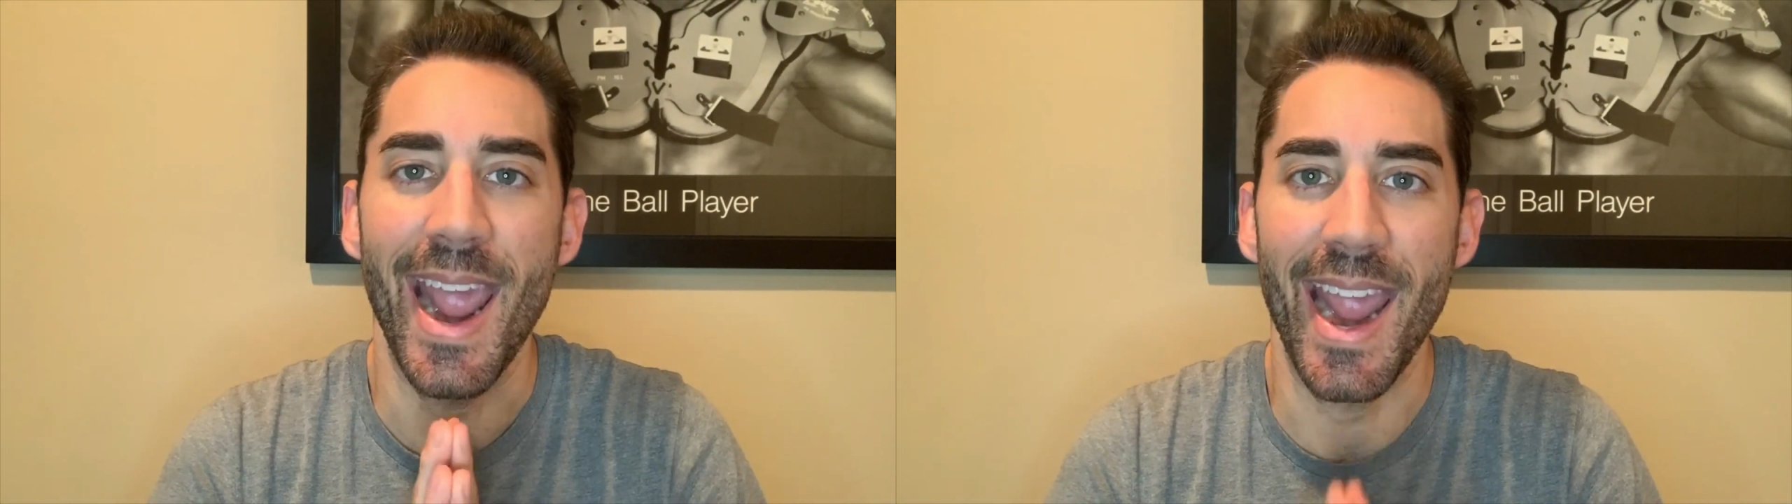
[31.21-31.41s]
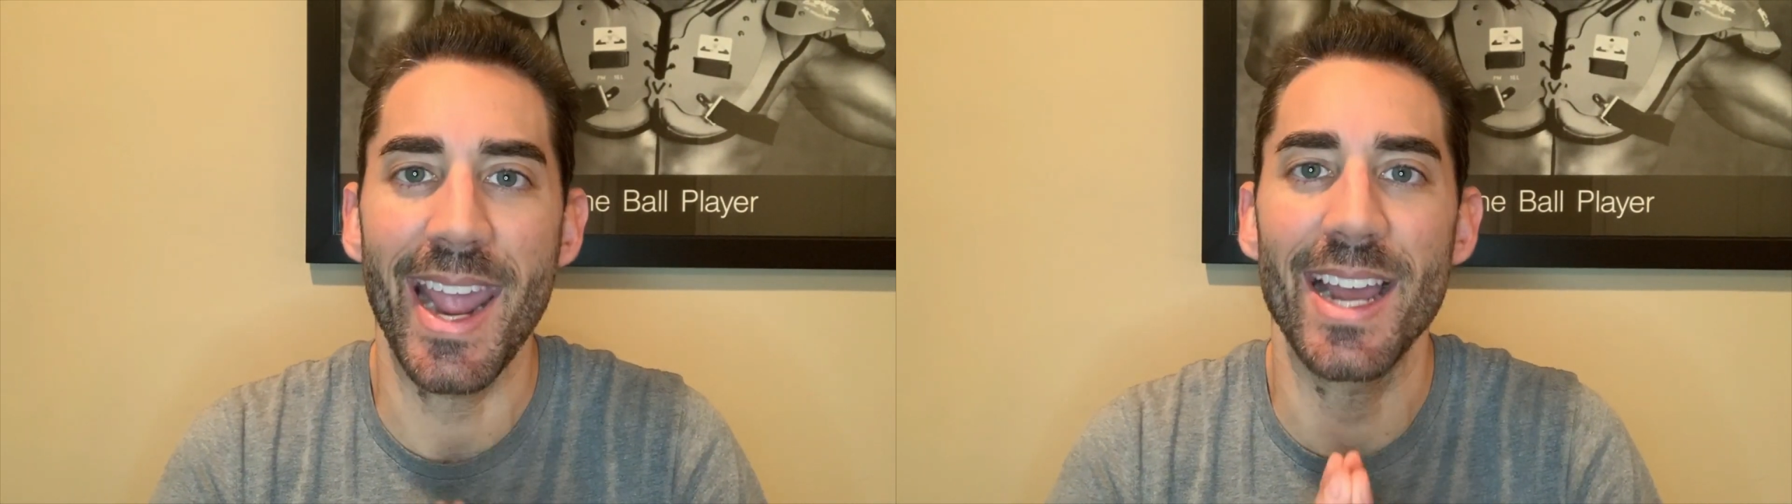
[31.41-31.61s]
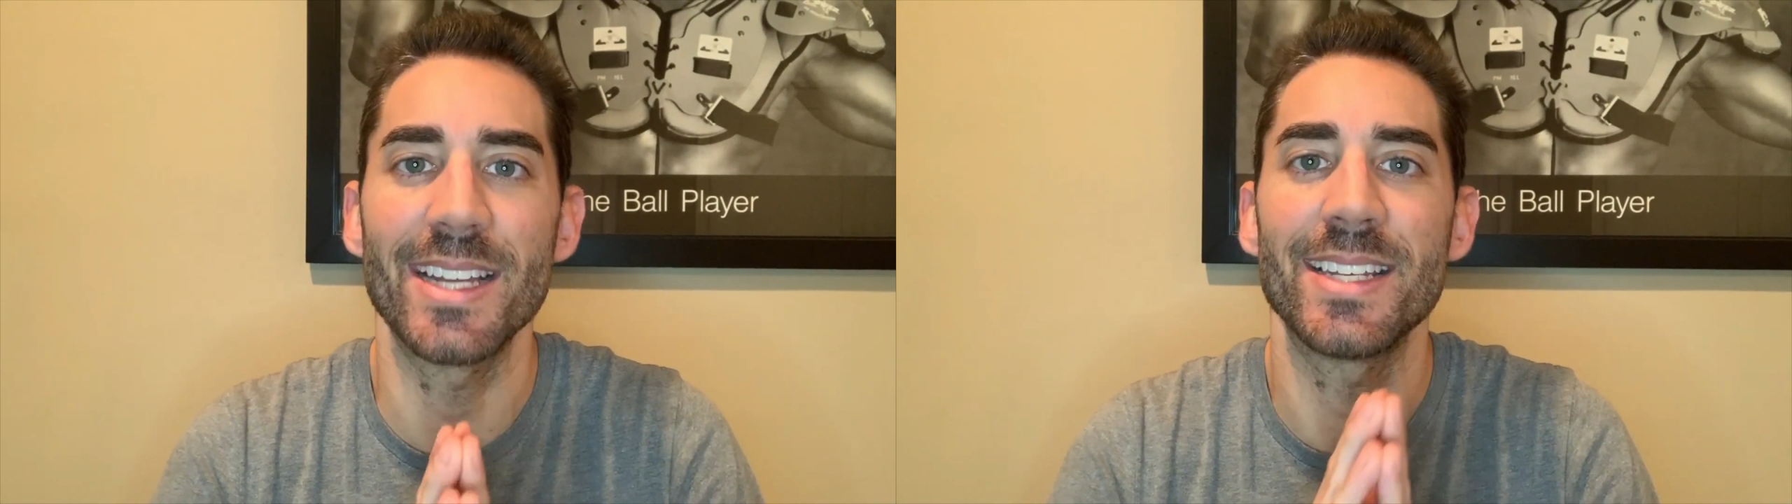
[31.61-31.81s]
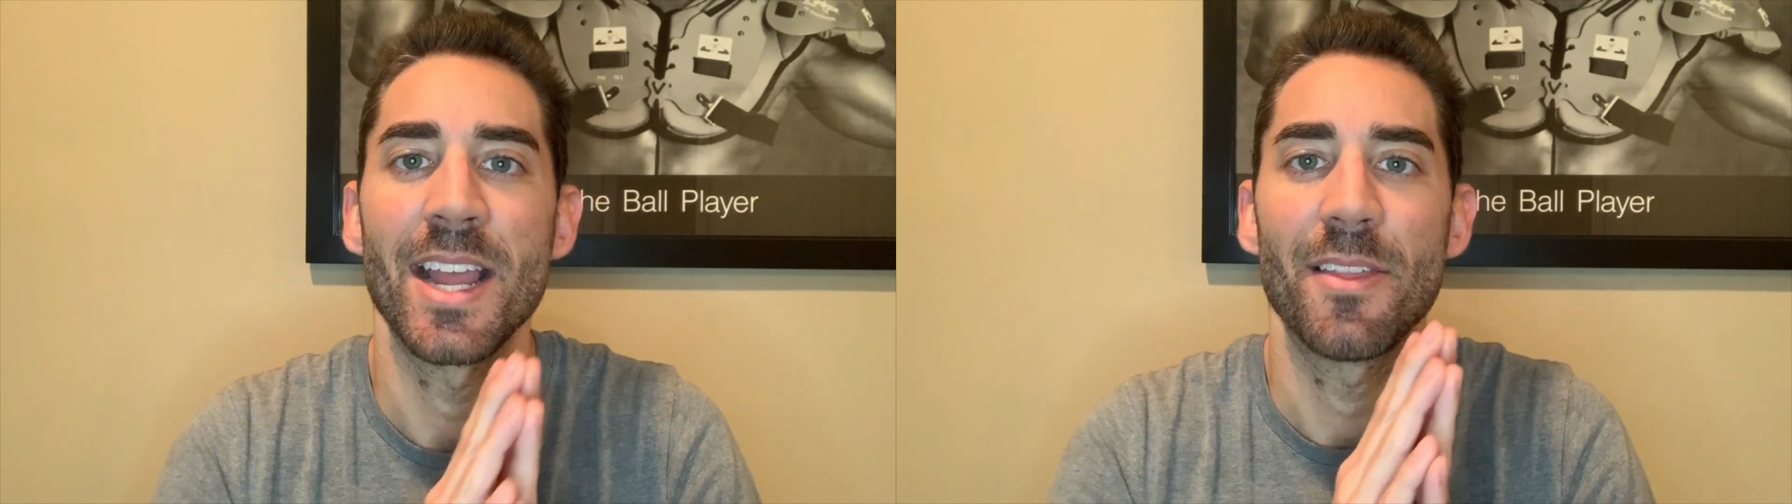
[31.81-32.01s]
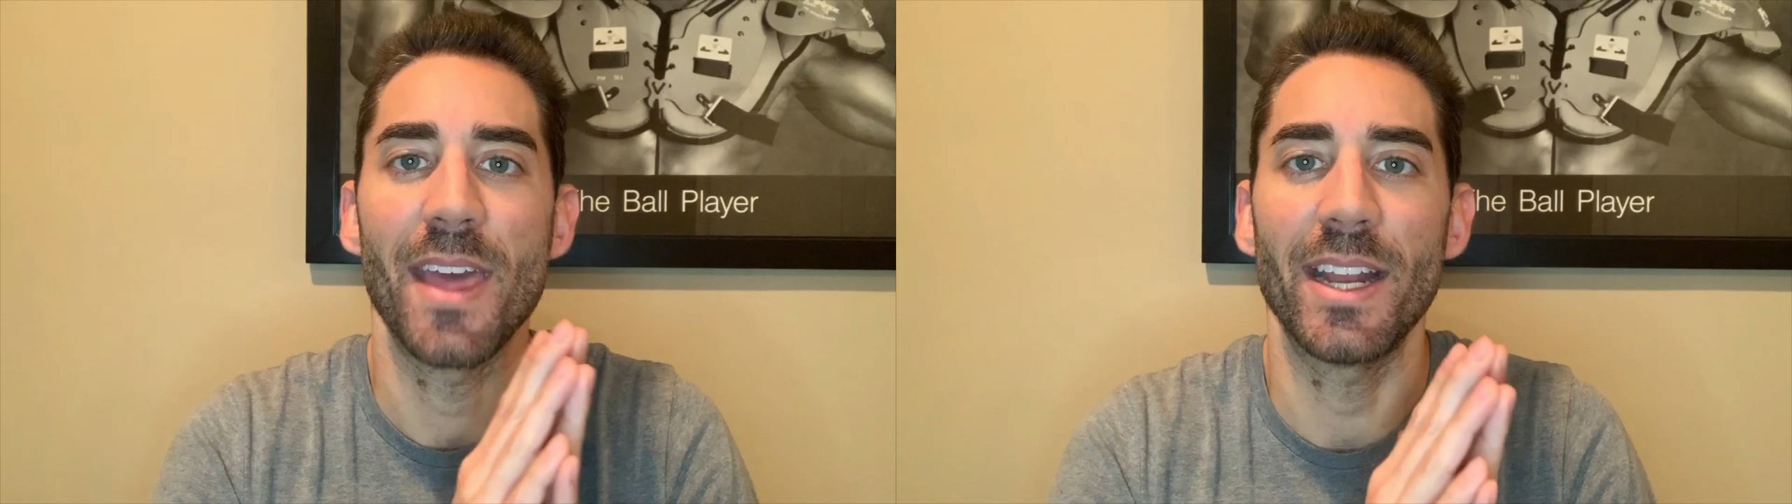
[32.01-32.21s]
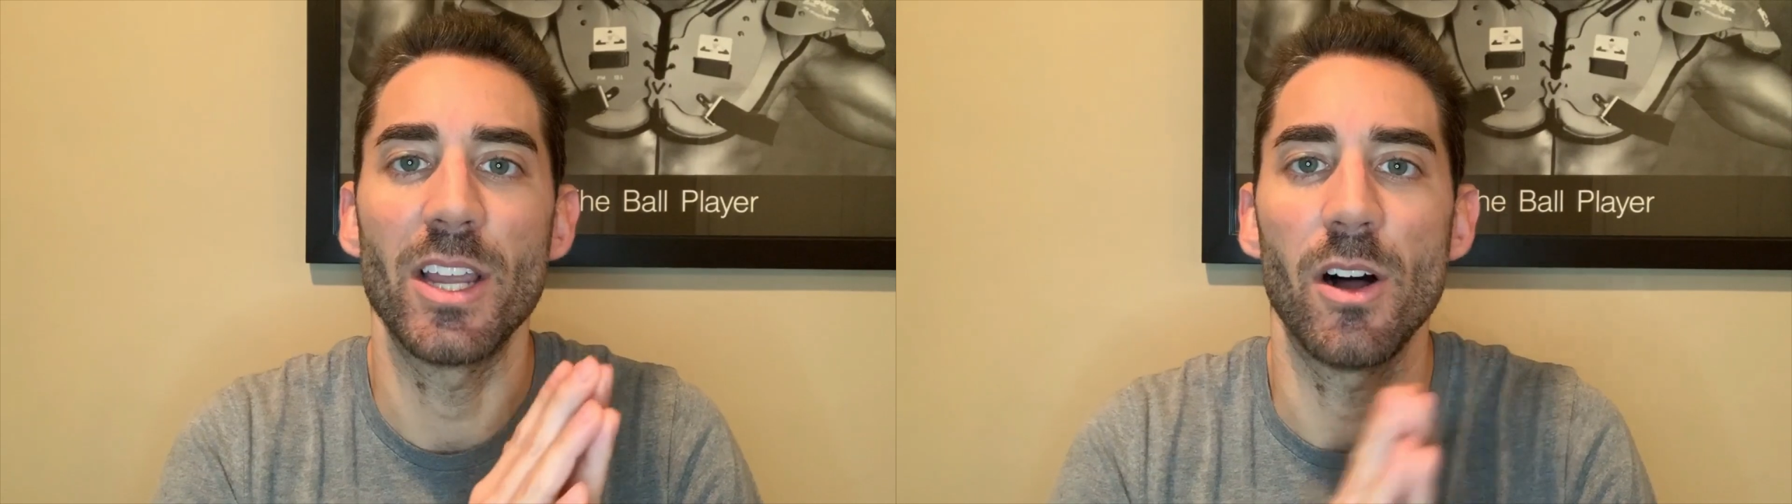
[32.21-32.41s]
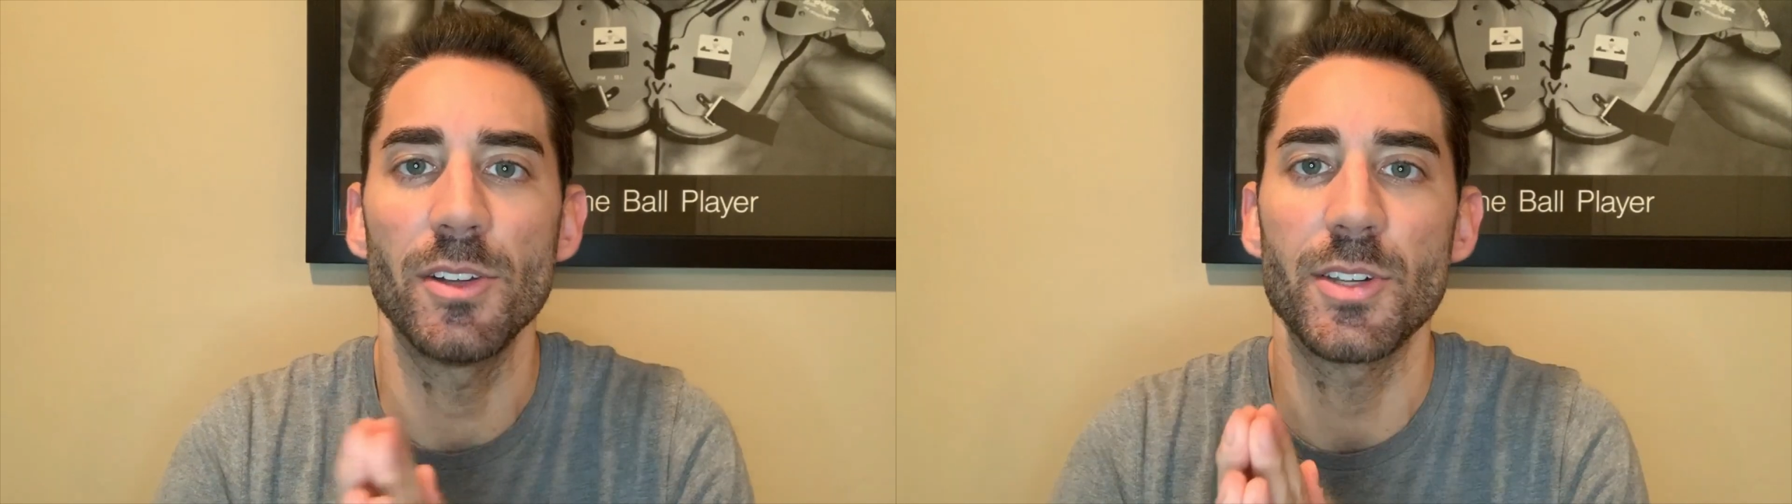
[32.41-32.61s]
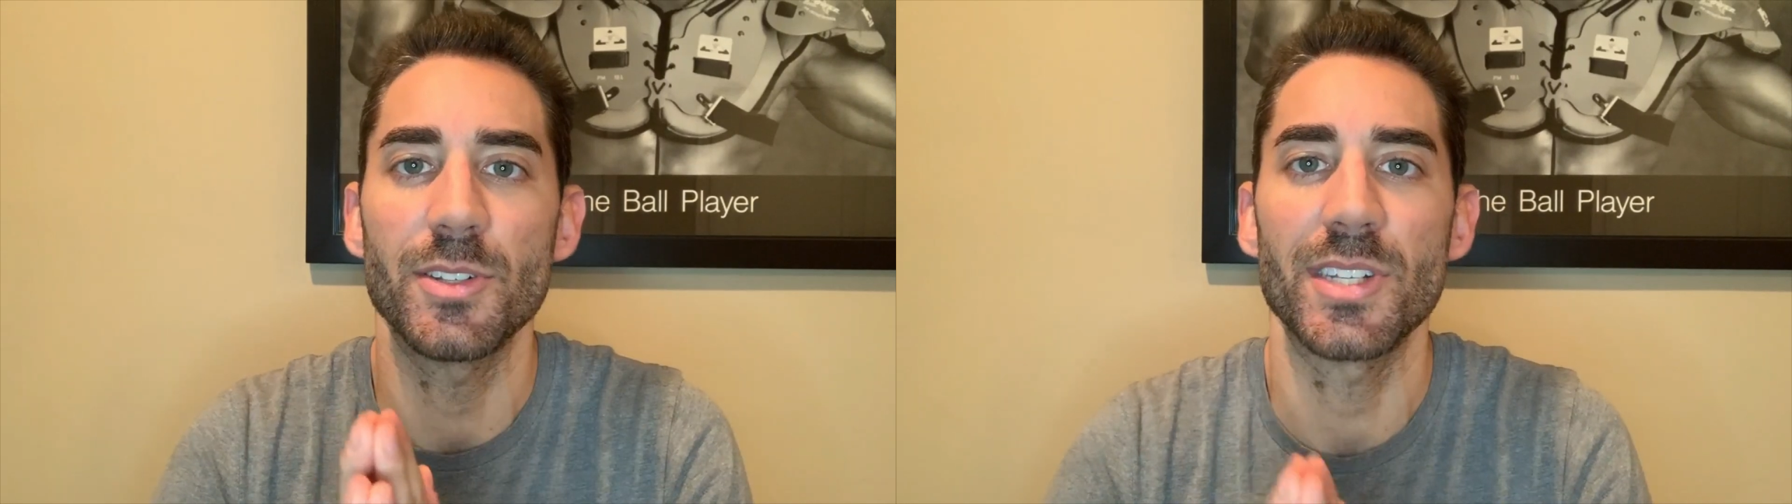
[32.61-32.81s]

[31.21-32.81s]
and that he also